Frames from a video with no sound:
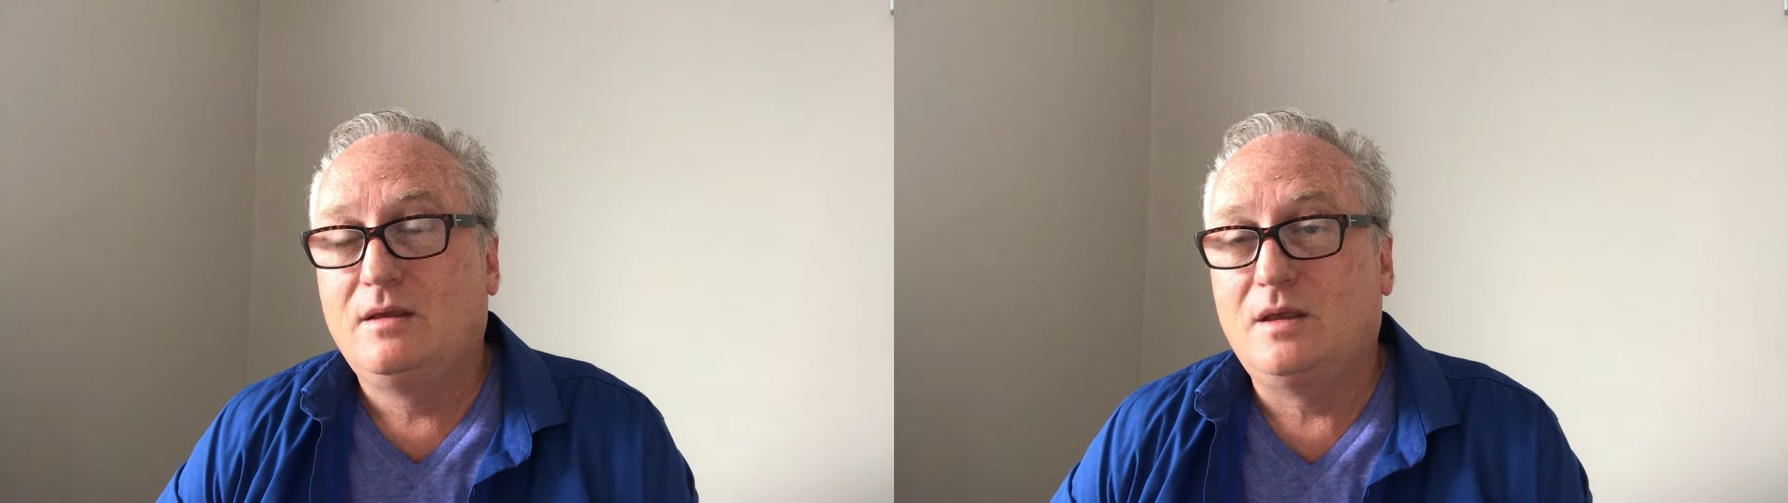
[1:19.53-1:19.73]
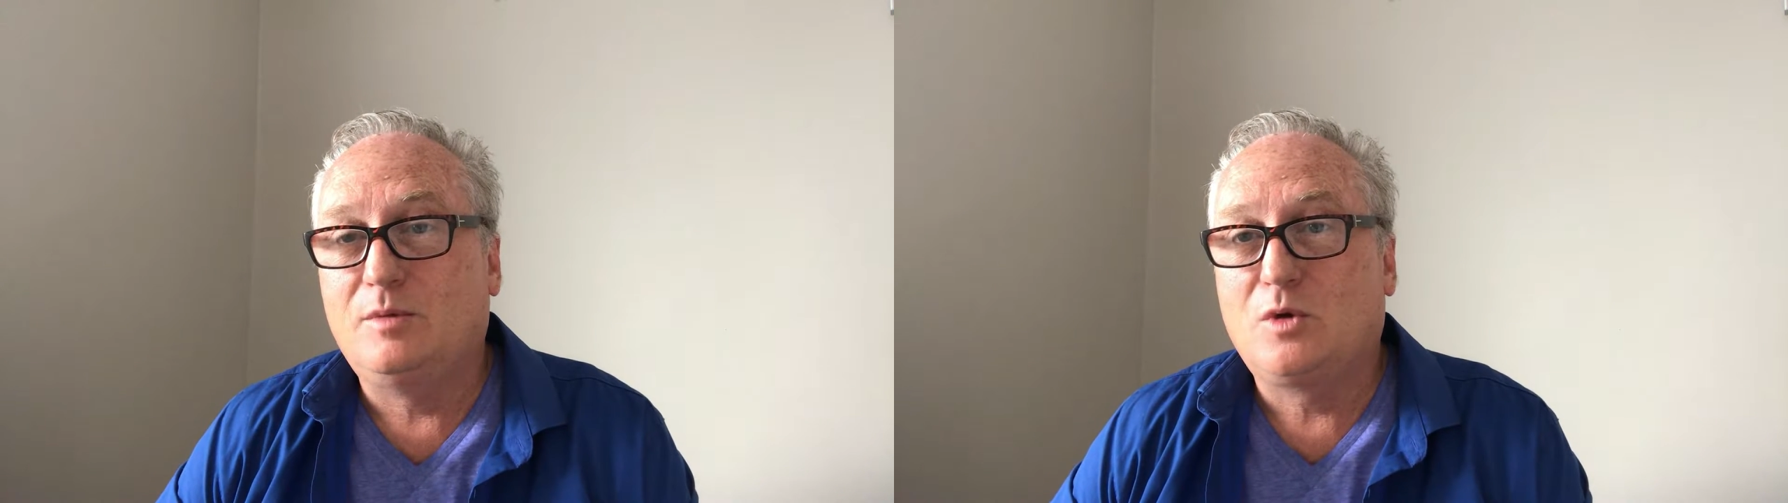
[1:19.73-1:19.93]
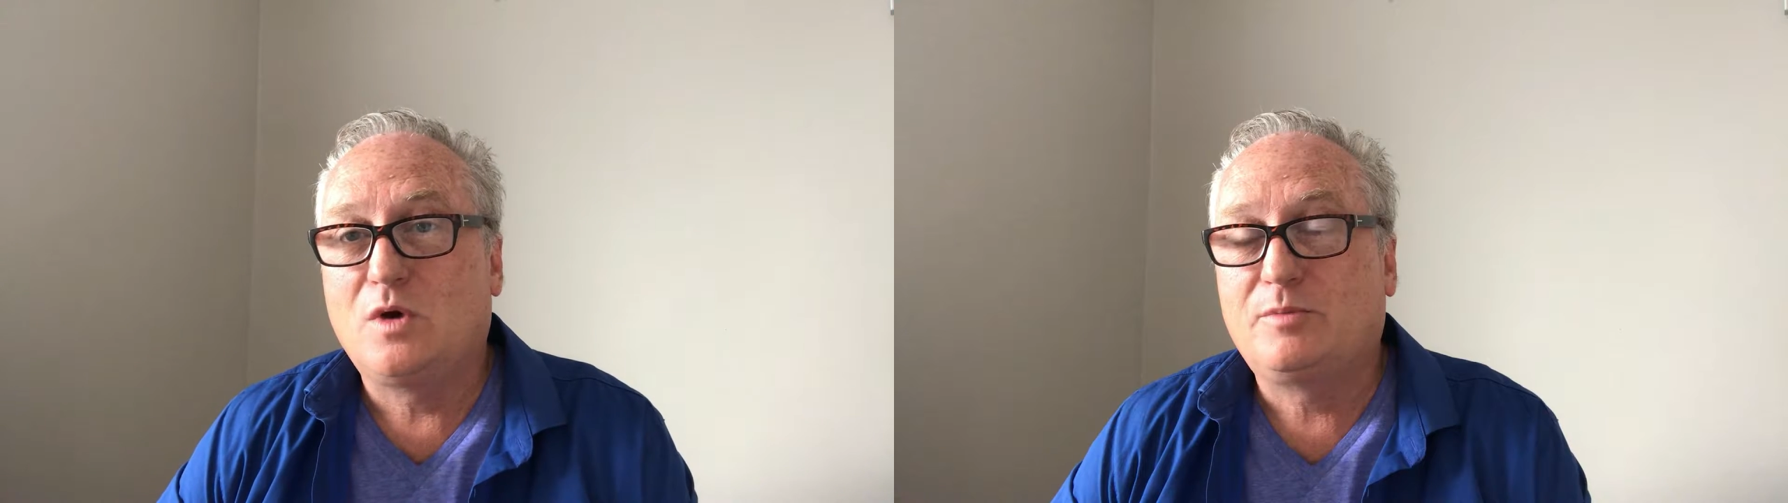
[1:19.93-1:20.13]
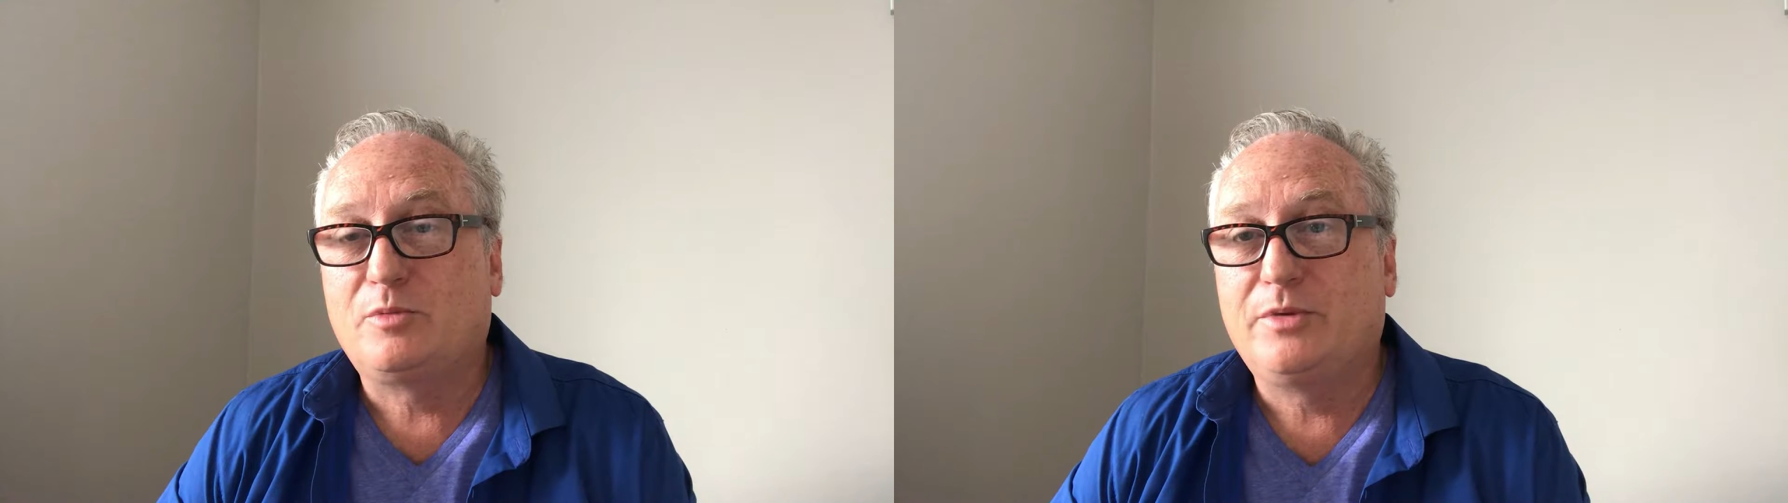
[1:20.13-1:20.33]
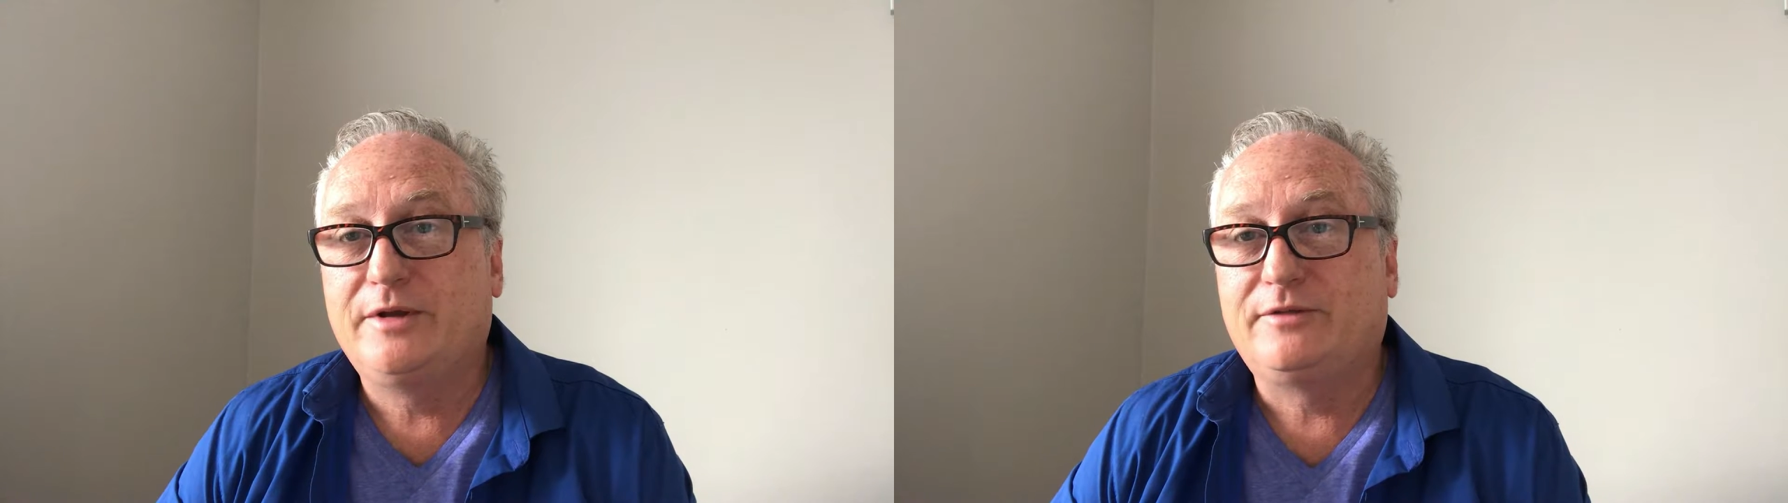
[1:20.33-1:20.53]
he'd be quite
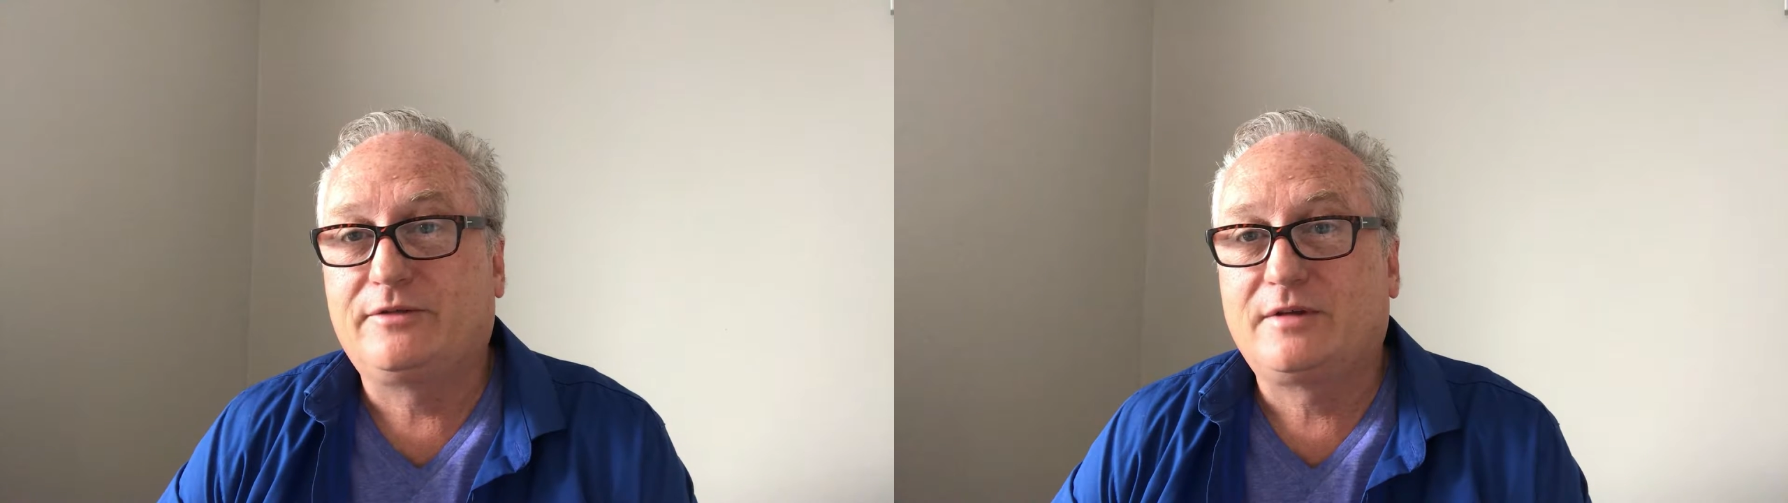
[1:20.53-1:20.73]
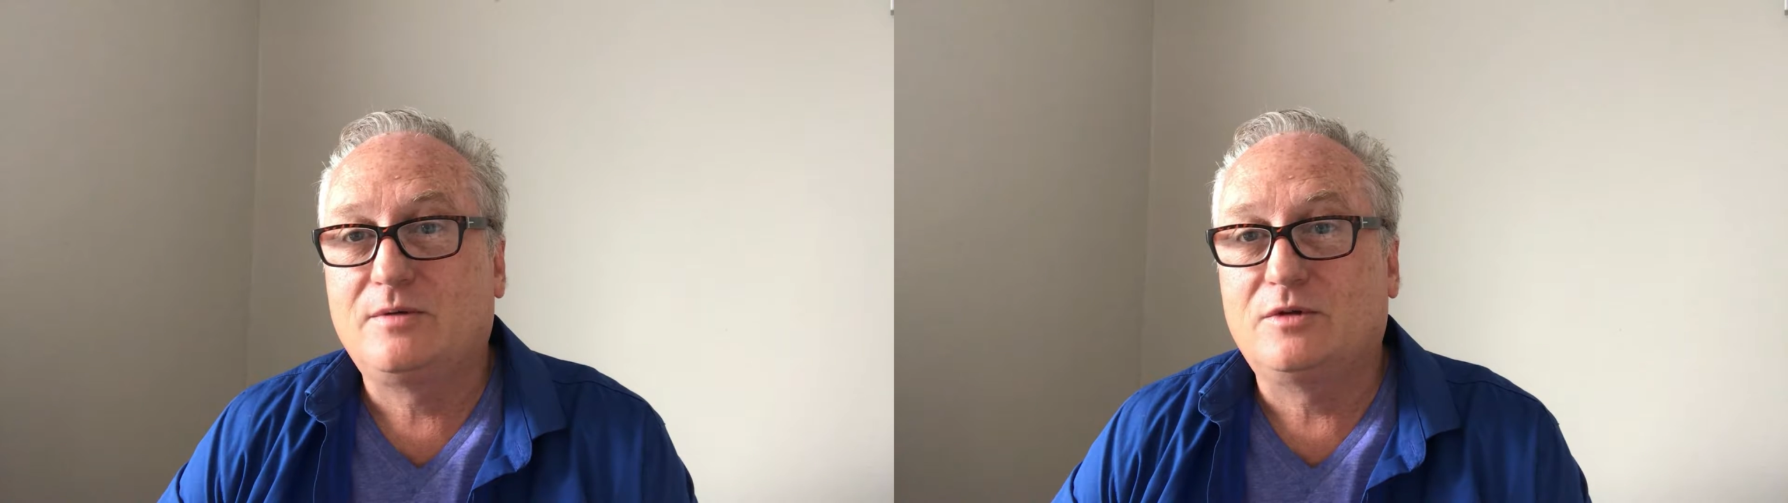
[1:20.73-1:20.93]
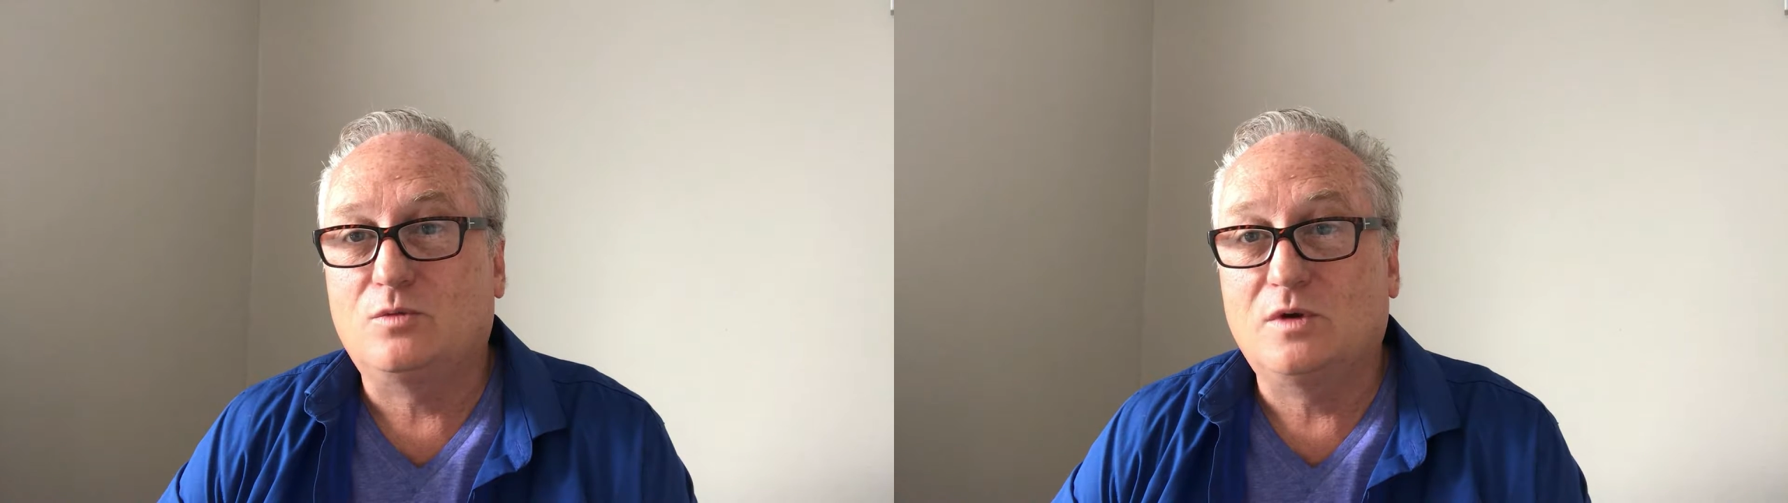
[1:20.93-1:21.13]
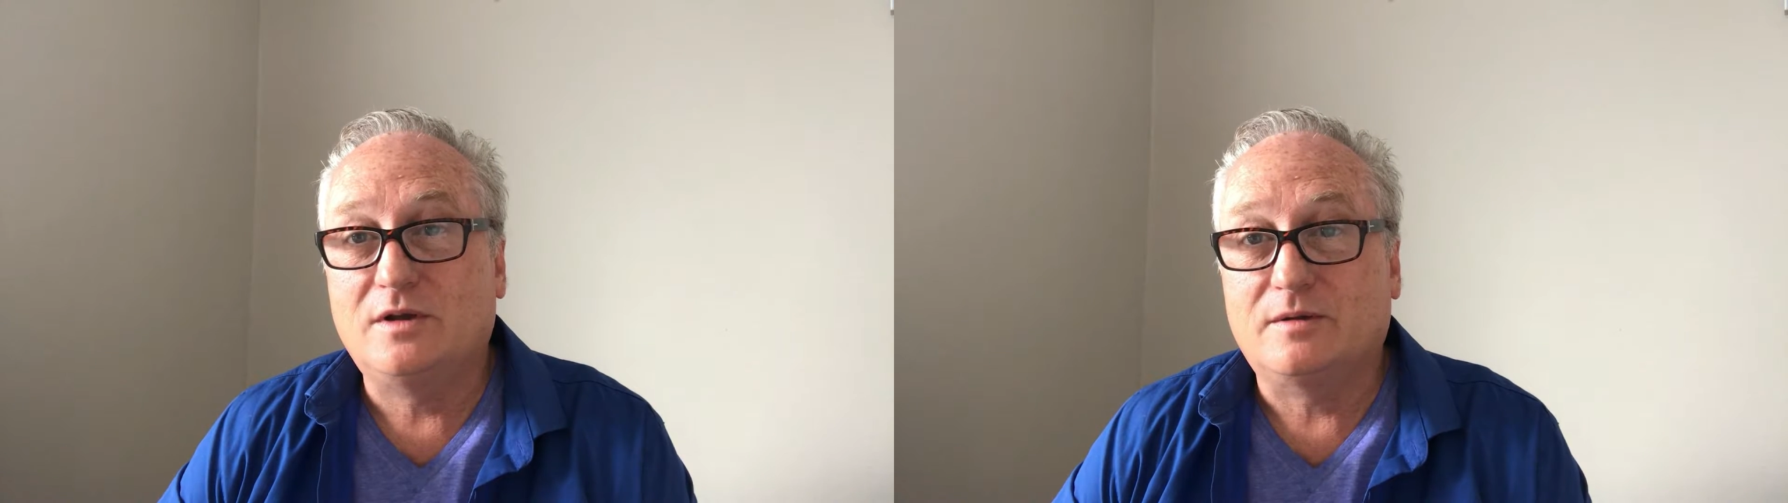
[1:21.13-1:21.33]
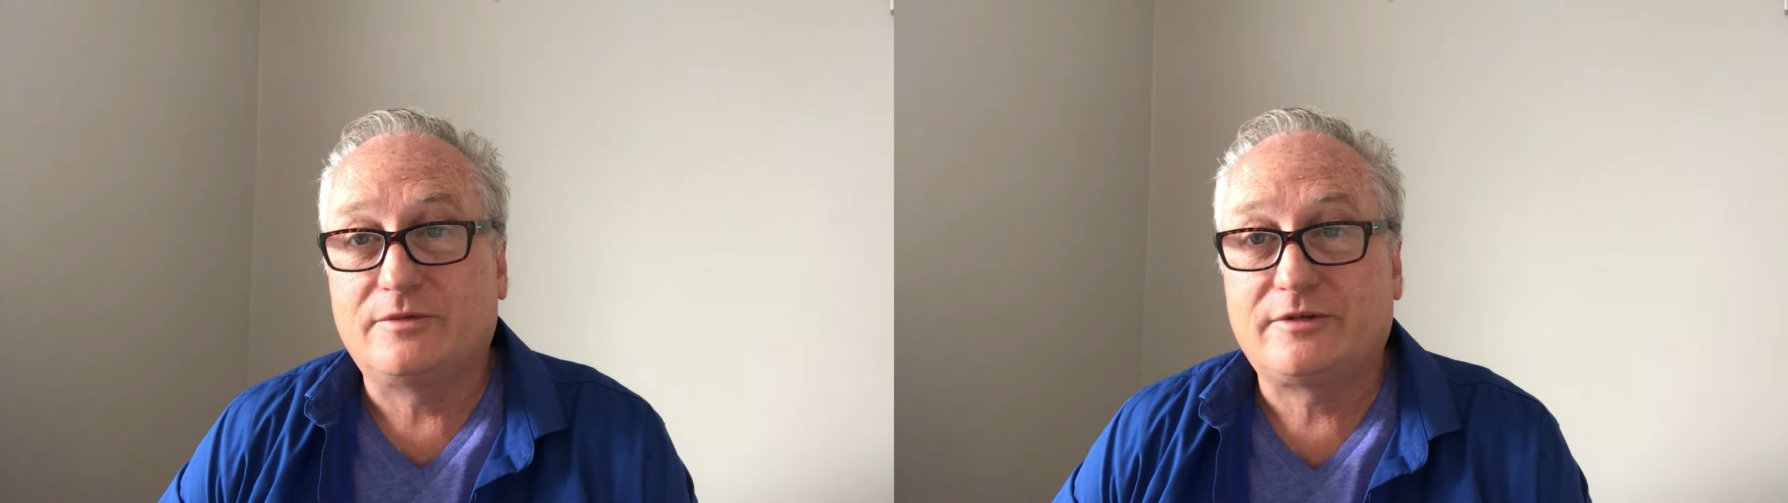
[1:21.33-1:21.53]
prepared to stay with
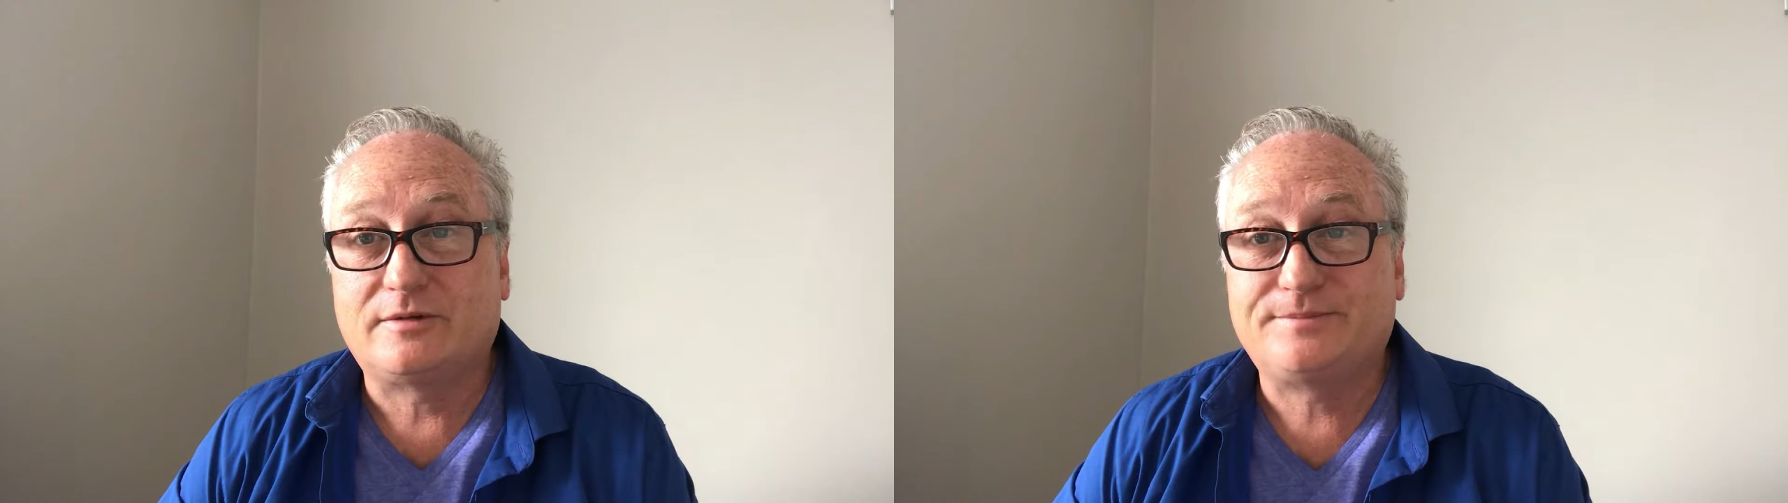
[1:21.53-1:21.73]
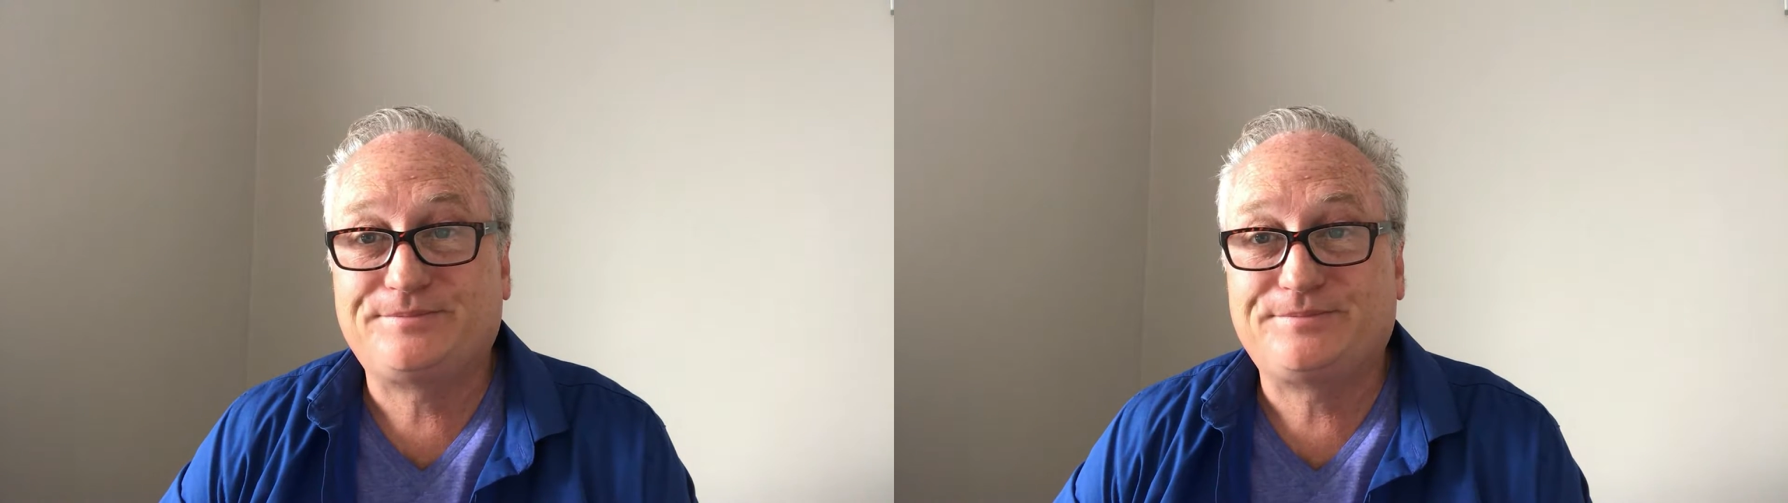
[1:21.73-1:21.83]
Williams